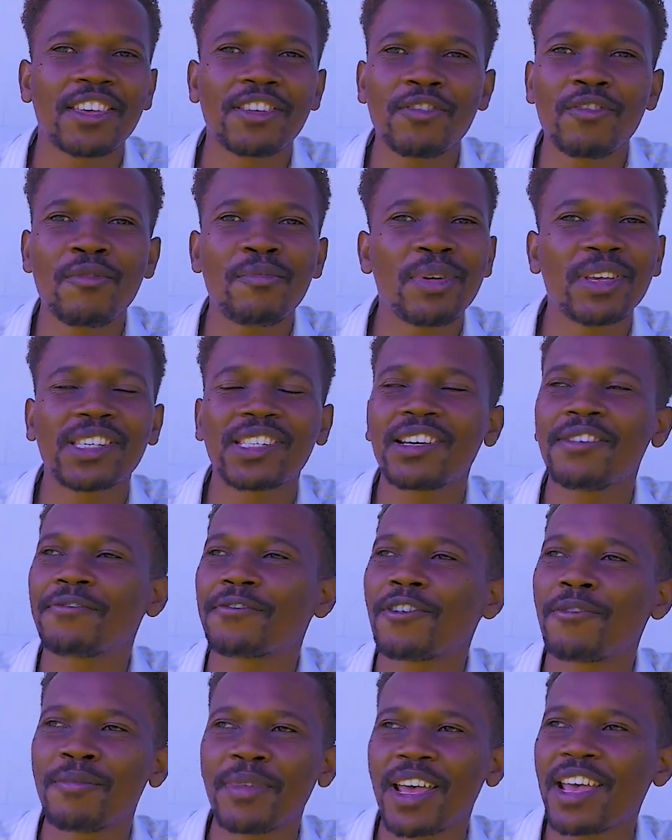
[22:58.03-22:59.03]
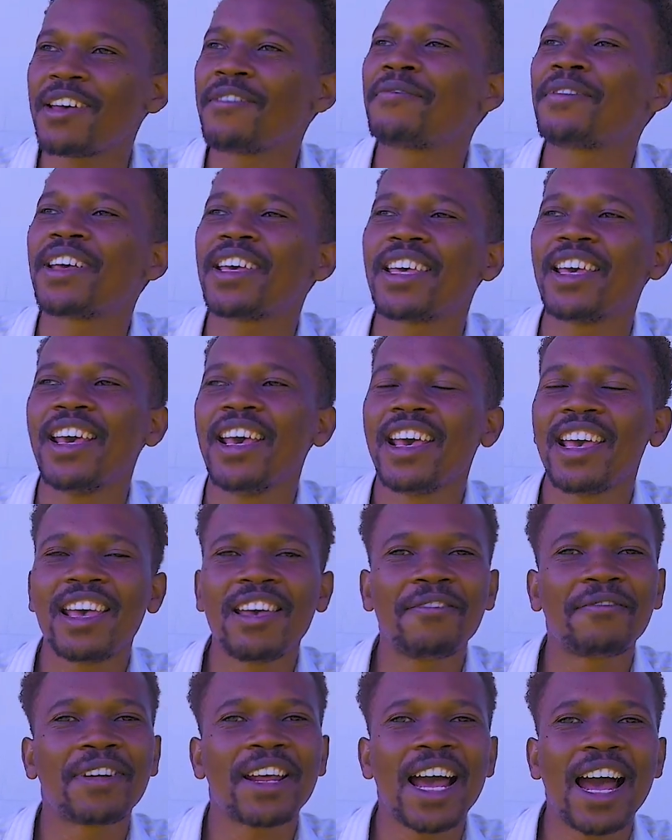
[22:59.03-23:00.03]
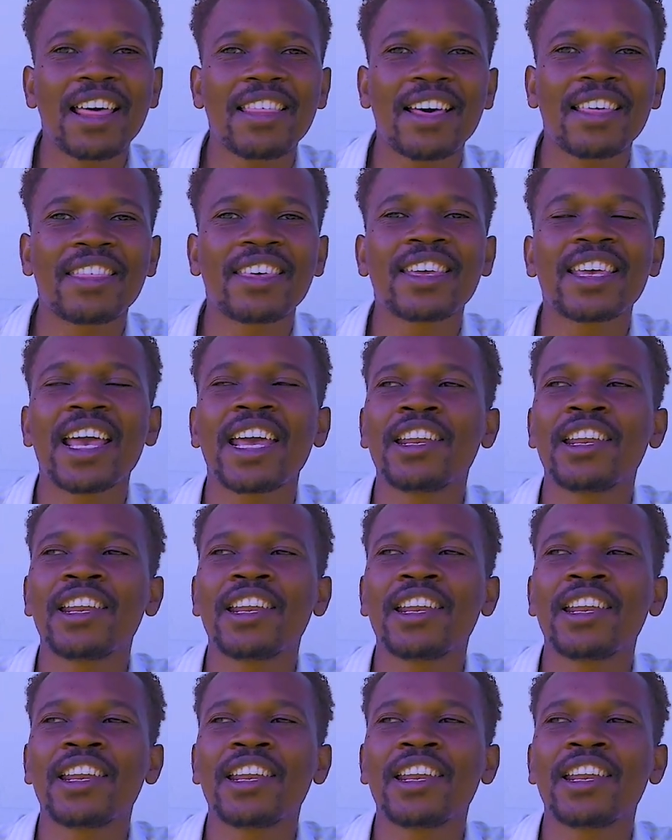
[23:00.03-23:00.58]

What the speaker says: You will be safe from every other thing,